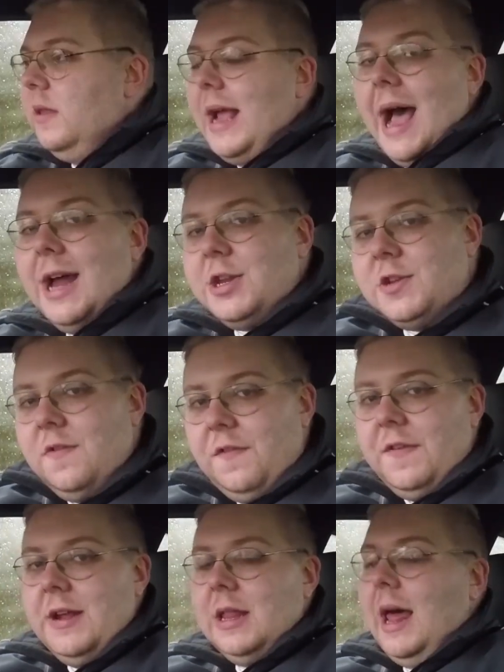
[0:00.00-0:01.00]
car doesn't
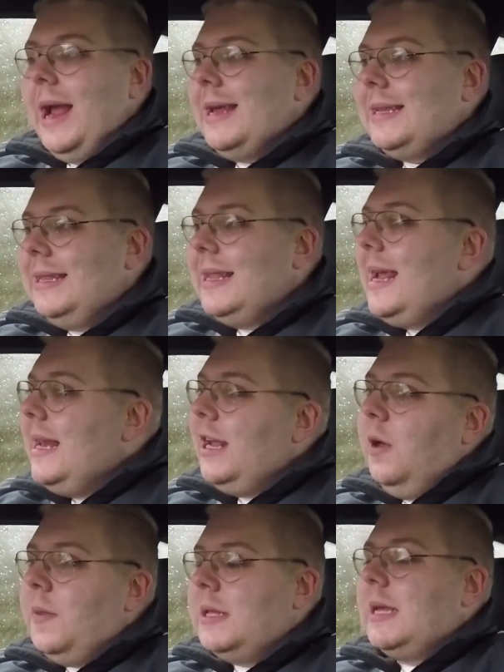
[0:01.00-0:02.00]
feel like it's leaning
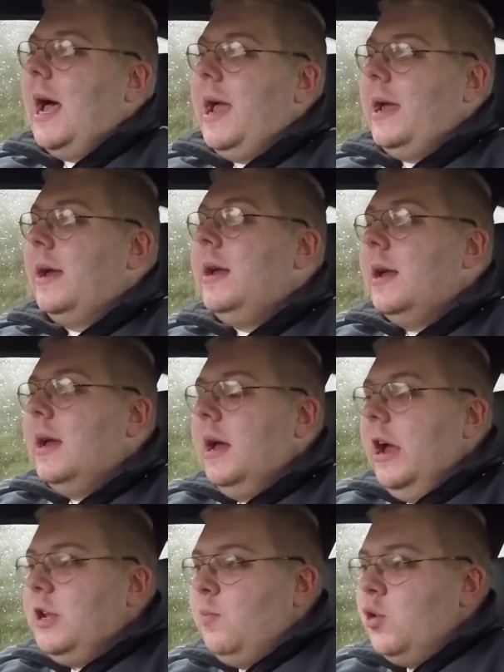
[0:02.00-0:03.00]
on the tyre
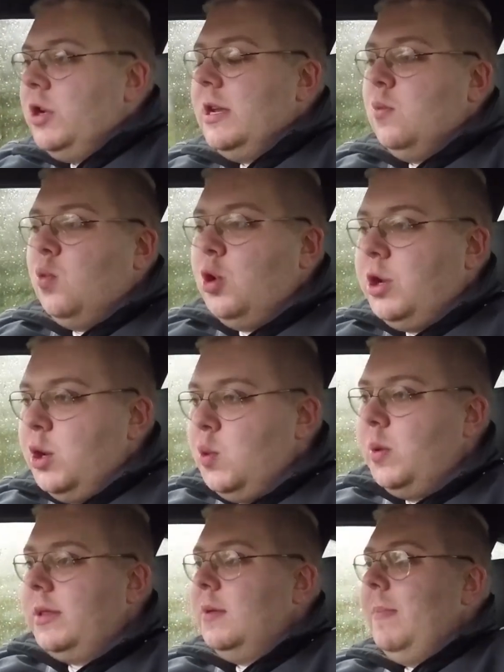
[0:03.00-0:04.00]
as much as it would do
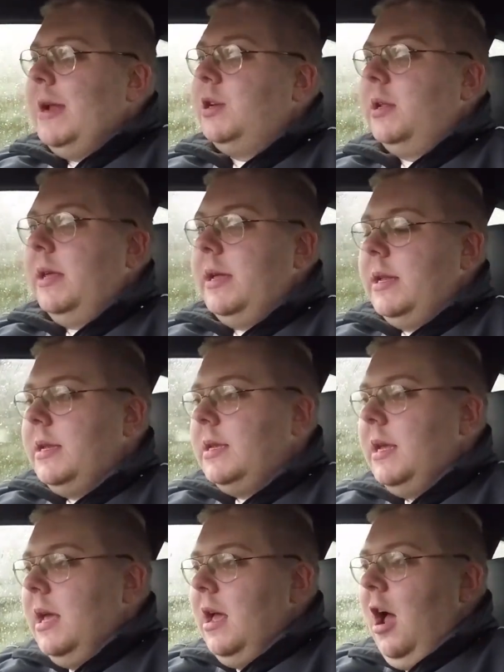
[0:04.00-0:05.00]
with the Michelins,
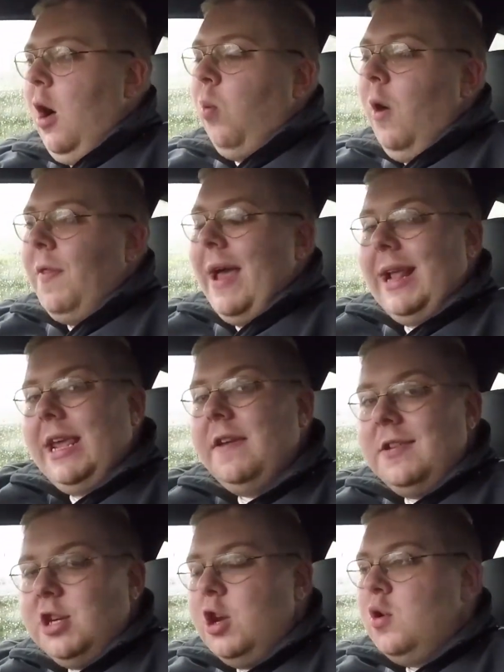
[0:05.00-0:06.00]
and what that
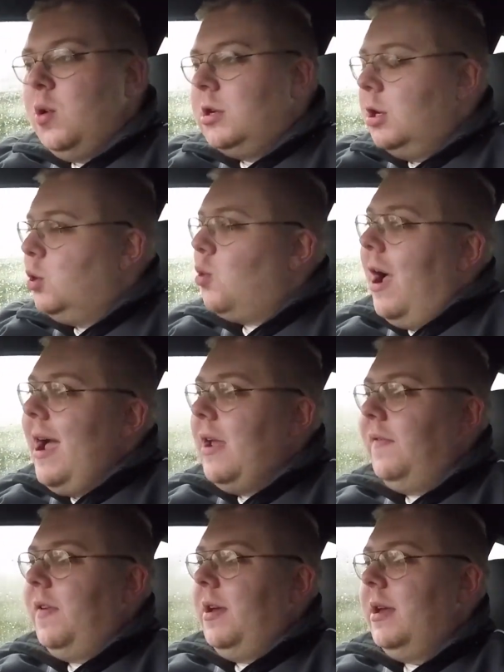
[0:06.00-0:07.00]
gives you as a
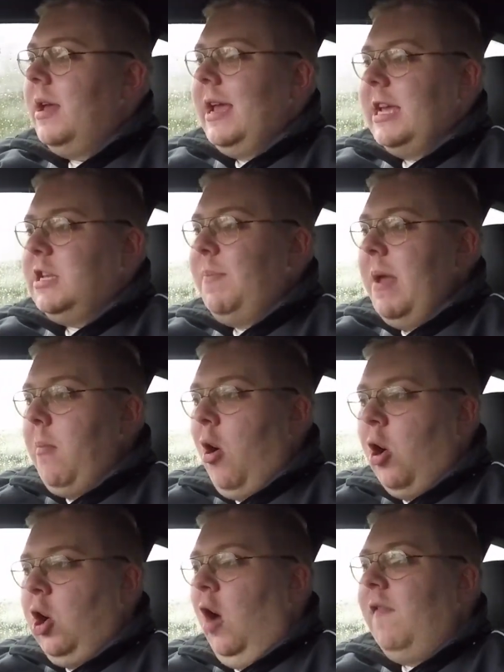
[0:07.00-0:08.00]
driver is a bit more
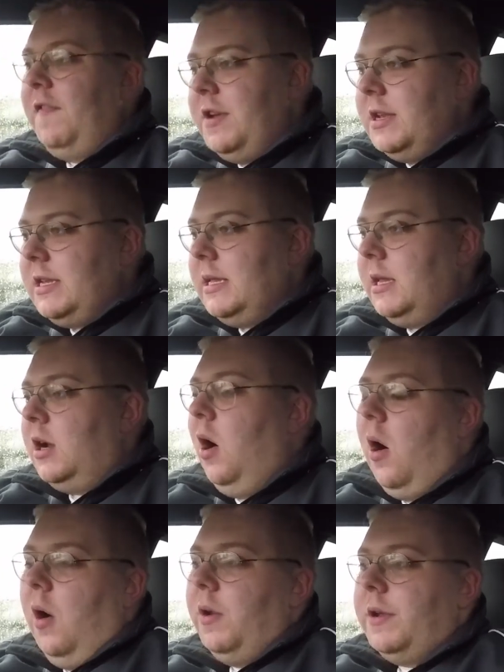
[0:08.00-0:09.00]
confidence in the
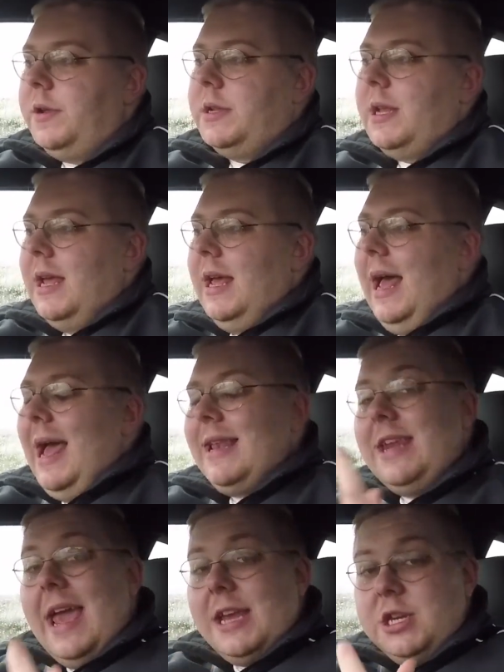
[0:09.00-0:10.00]
corners. And
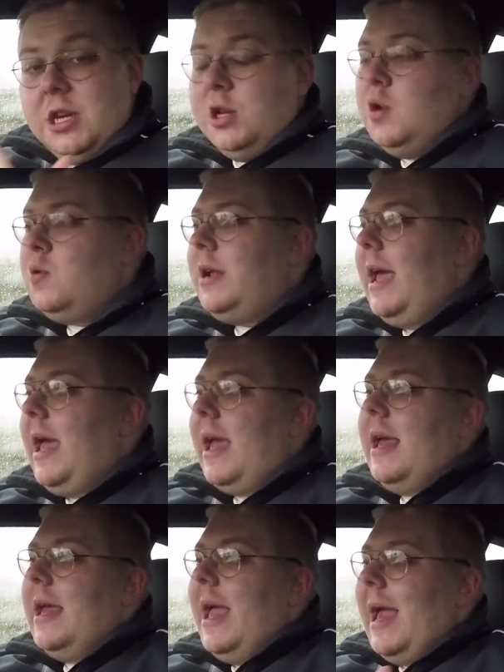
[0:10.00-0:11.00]
yes, you do get
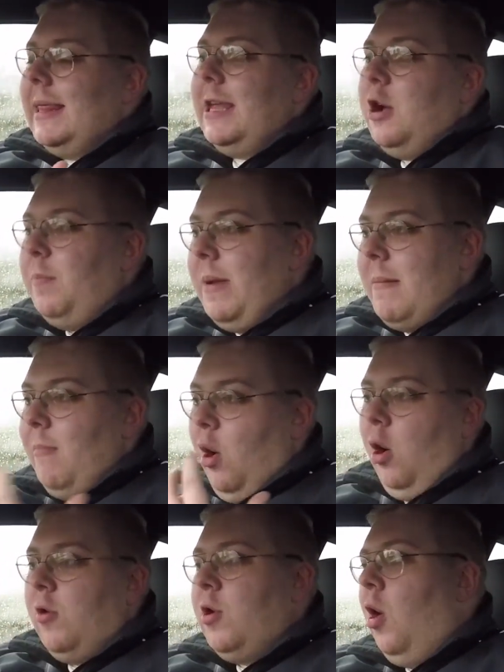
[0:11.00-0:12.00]
a little bit
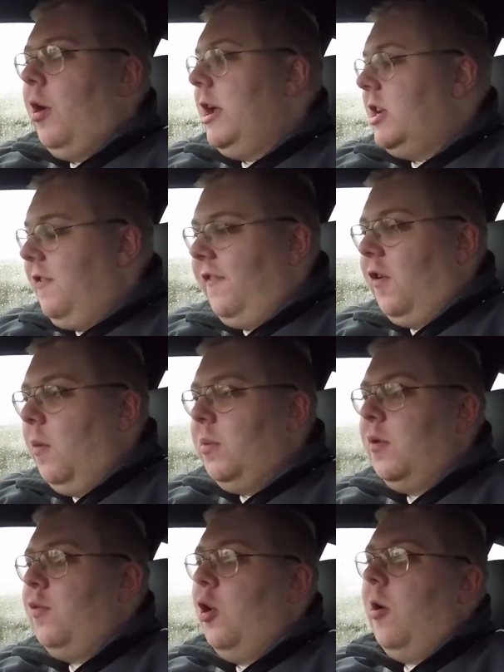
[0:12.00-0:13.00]
more noise from the
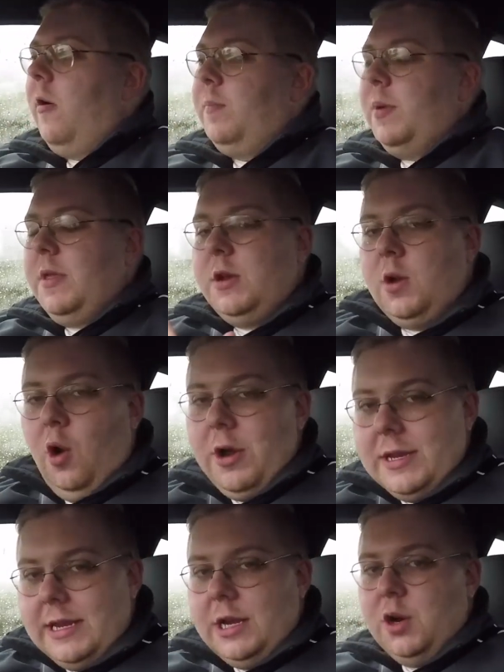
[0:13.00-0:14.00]
road, but the
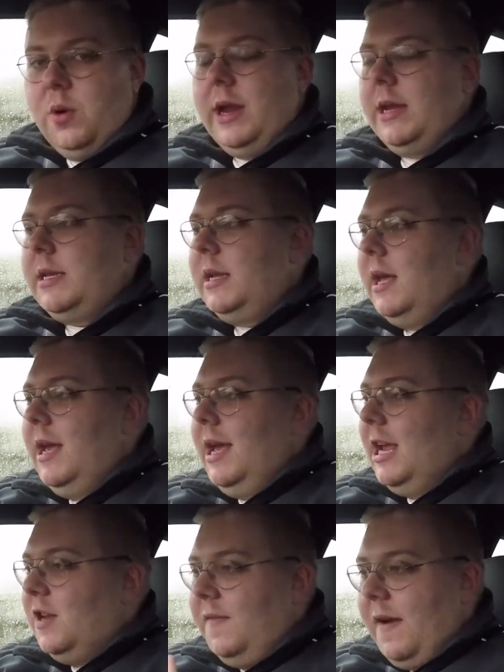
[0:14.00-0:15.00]
noise increase
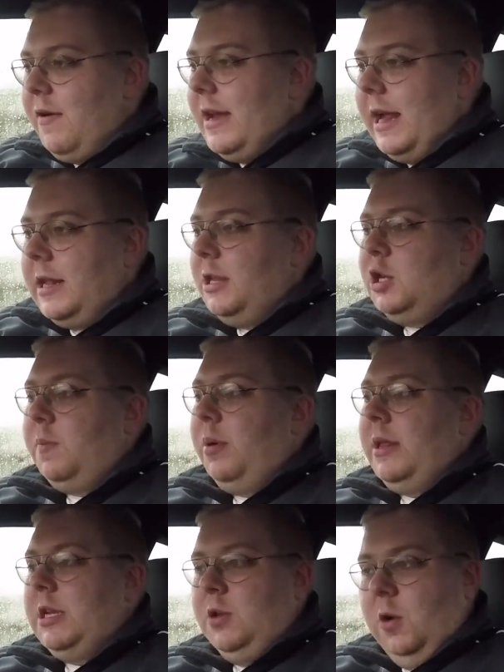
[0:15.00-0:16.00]
is very negligible.
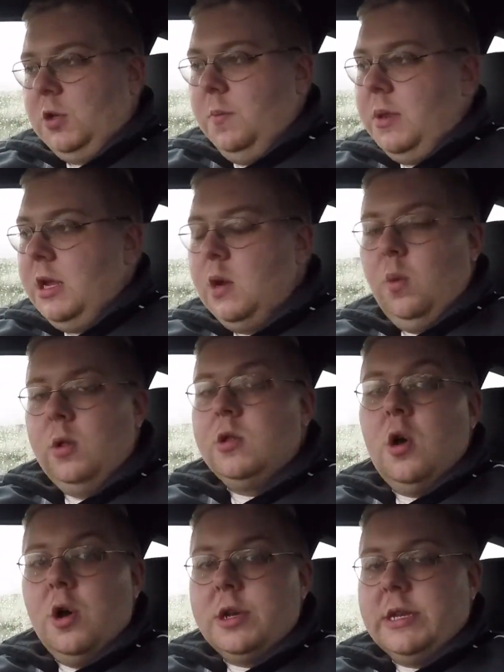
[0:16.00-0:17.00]
It's not something you will
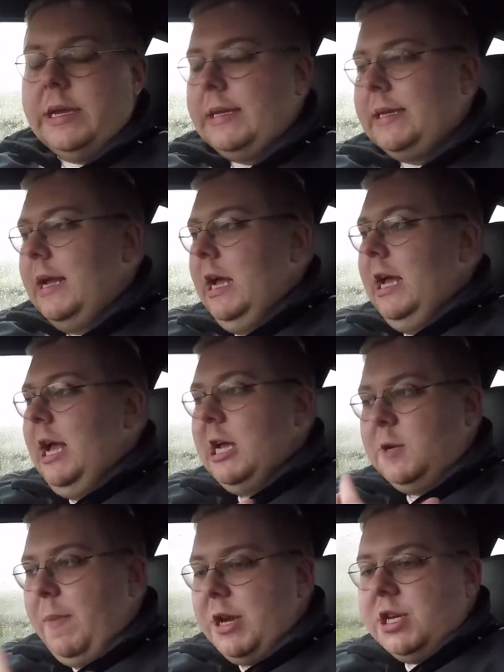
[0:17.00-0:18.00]
notice,
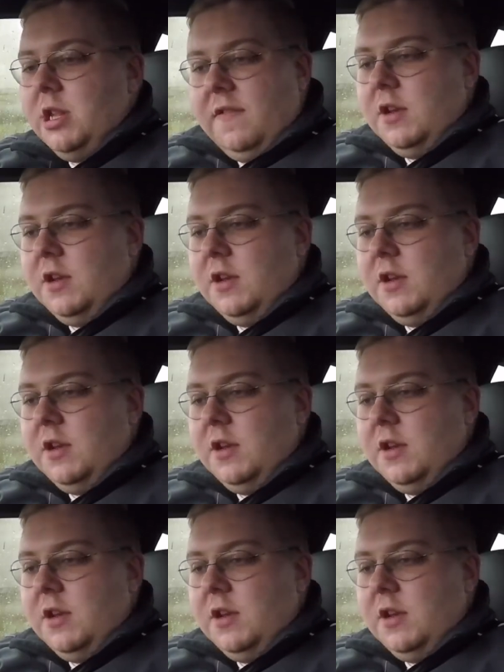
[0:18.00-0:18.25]
especially if you